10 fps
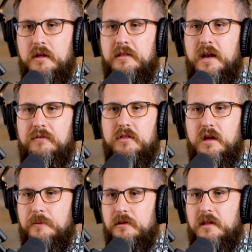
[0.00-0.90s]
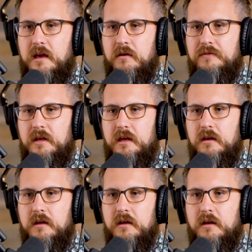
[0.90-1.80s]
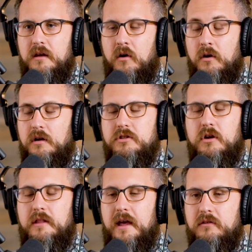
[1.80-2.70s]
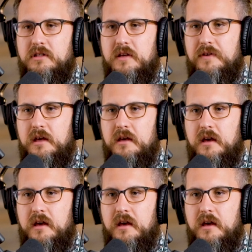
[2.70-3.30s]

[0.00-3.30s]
they never thought about the aov or no, sorry the, the ltv, LTV.